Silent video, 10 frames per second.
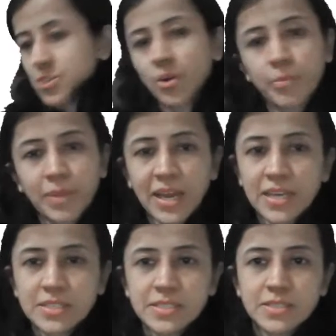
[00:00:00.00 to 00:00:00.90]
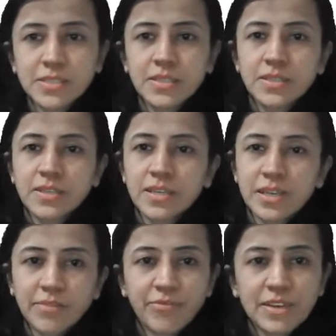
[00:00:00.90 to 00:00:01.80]
compliance,
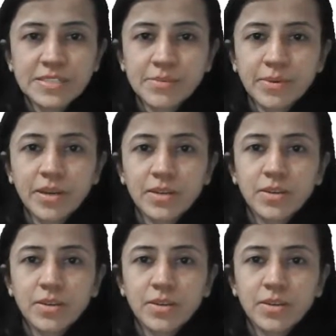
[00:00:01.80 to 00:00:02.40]
emphysema.